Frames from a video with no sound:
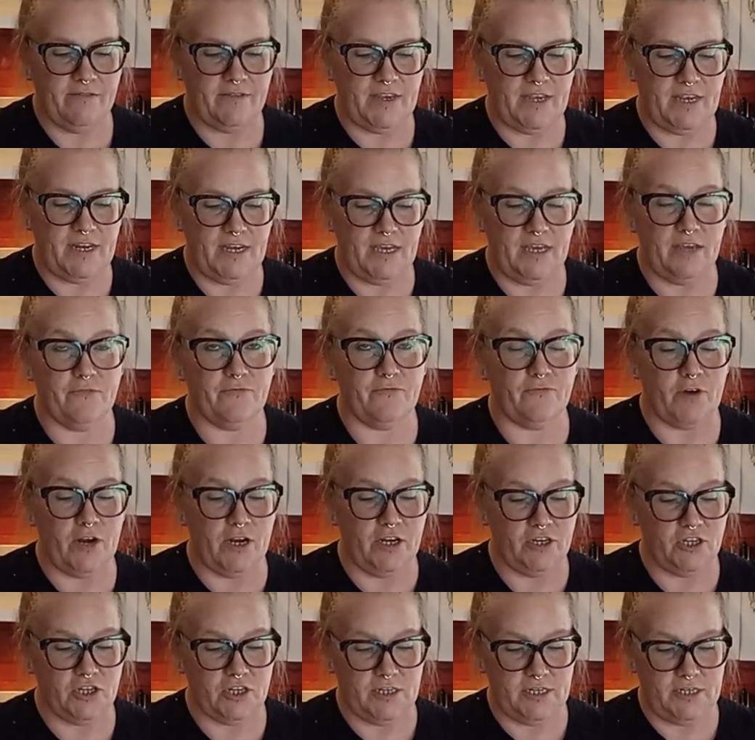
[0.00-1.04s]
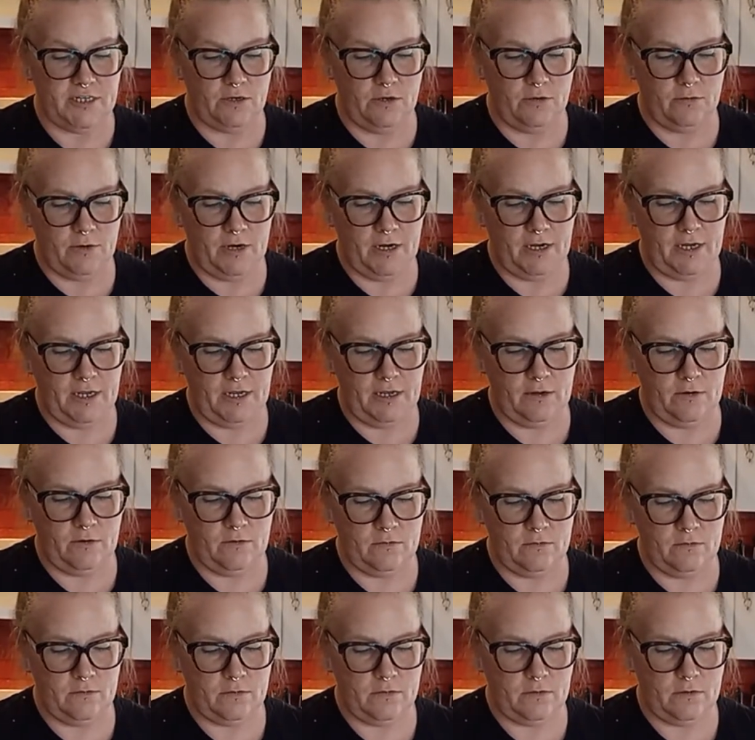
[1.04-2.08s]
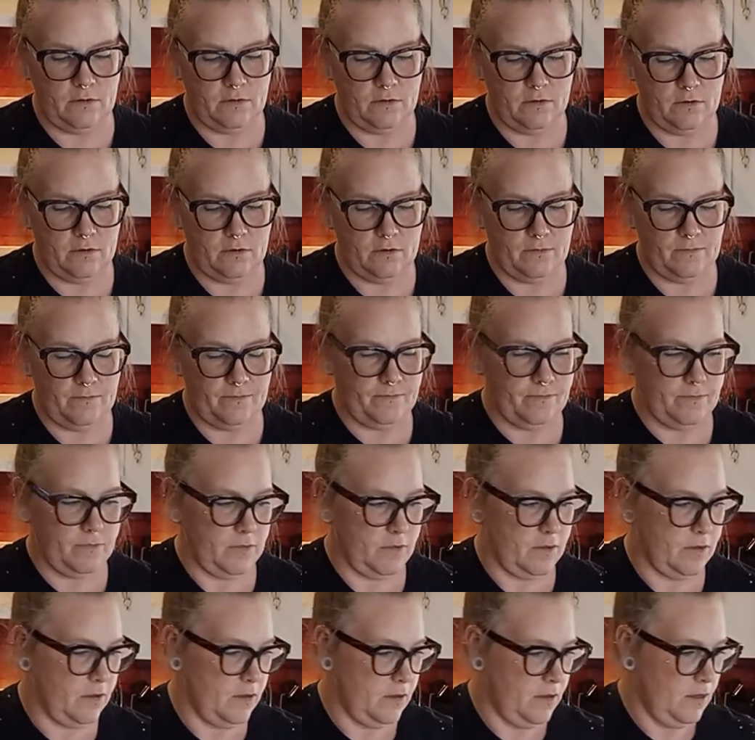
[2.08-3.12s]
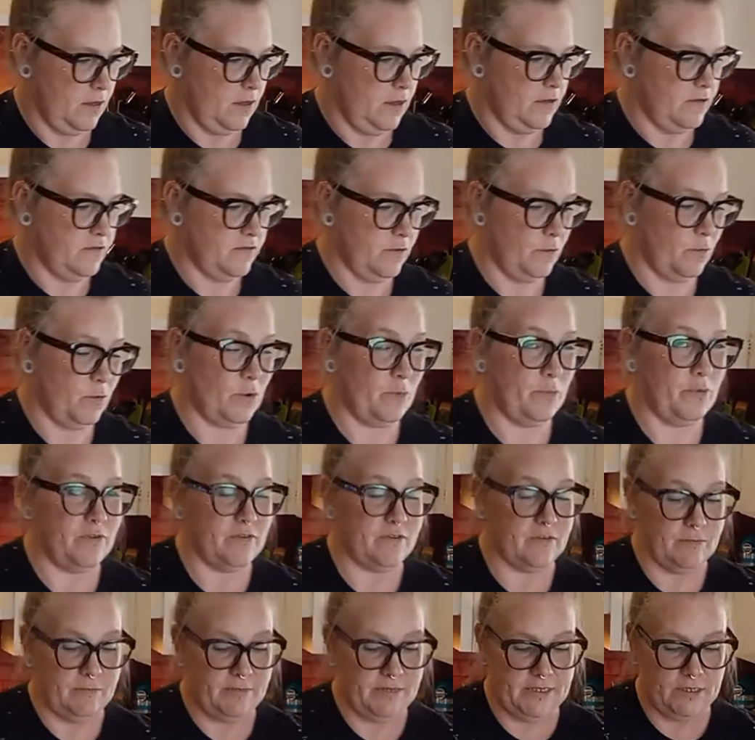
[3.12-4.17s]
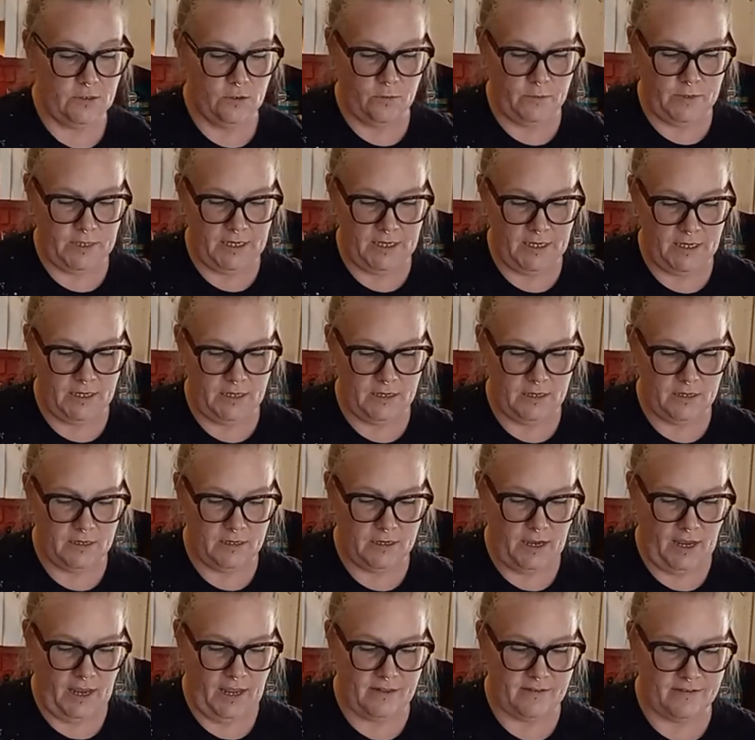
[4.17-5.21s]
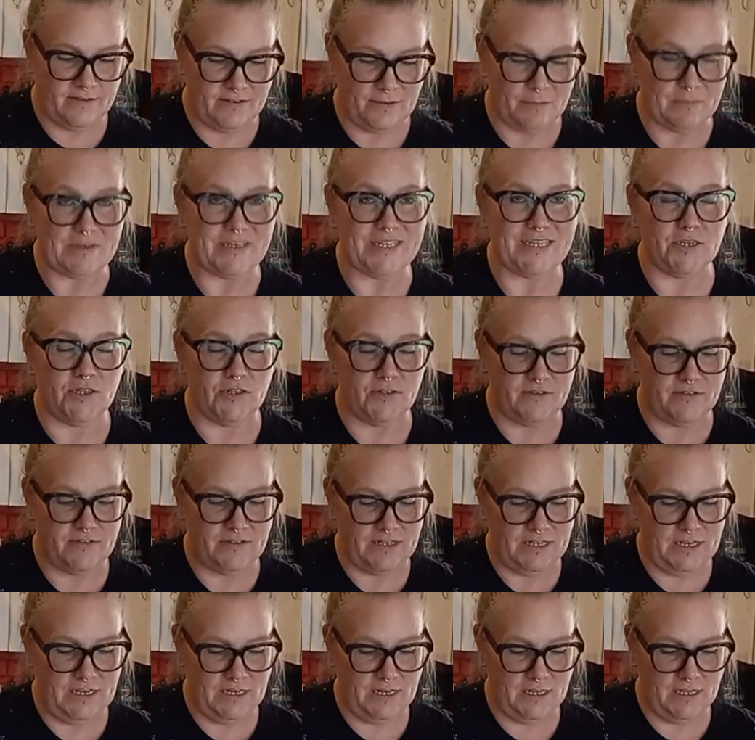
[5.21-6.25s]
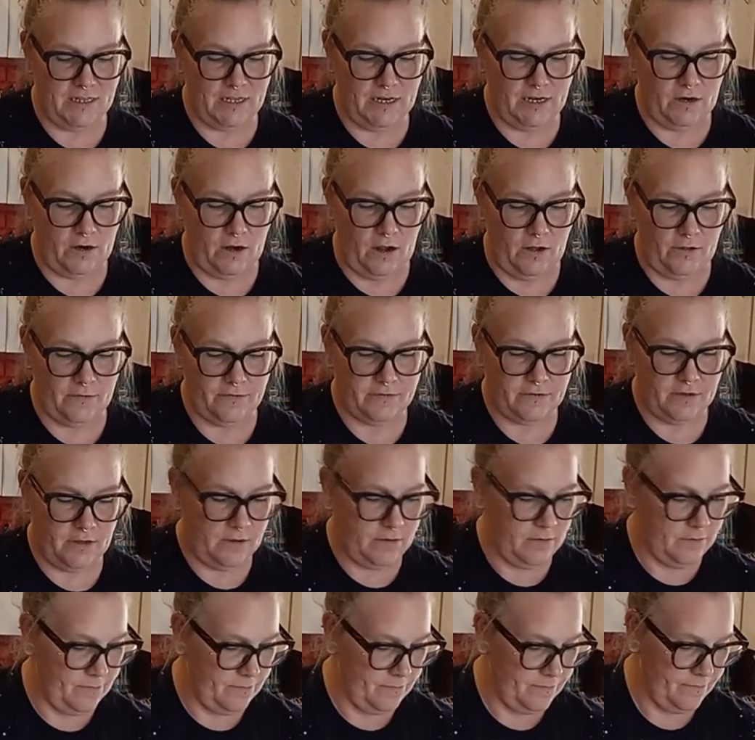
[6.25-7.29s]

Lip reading: any fresh dill right now, so we're going to put some dill weed. and some dill seed in there also.